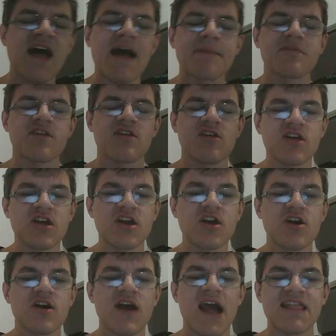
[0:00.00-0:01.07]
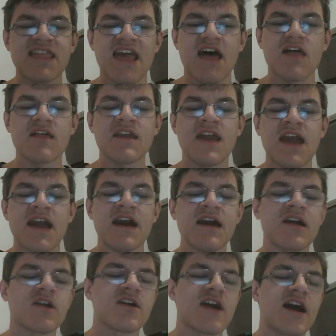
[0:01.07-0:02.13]
laps here at
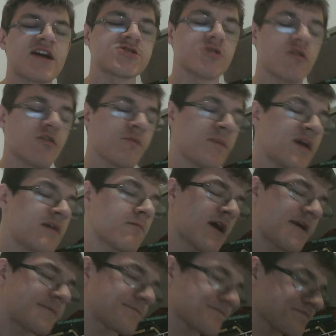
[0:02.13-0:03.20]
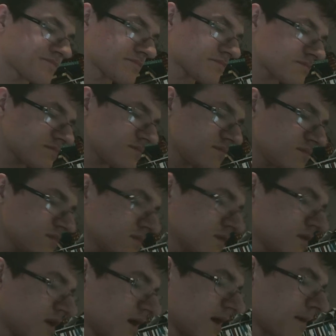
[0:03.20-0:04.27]
Talladega International Speedway.
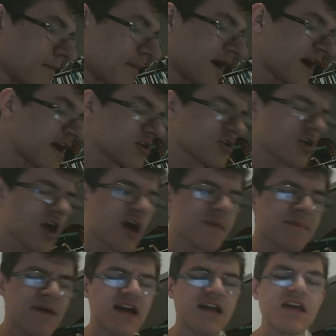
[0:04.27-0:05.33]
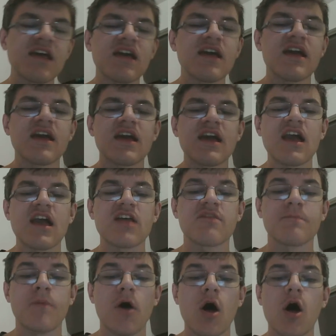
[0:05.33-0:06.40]
My underdog pick
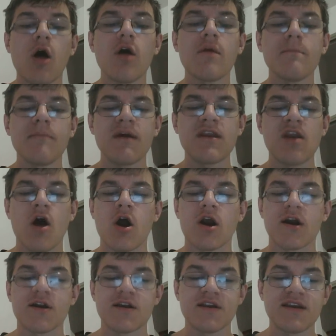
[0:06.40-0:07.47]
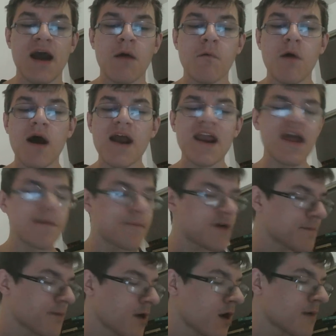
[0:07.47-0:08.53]
is Paul Menard. Now, why did I
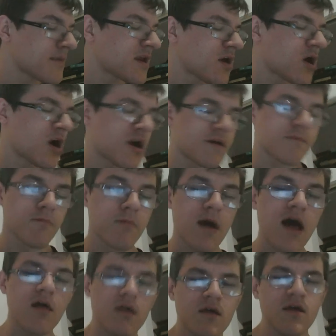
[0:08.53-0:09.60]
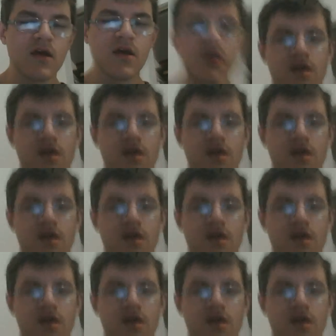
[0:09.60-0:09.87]
pick Paul Menard? Well,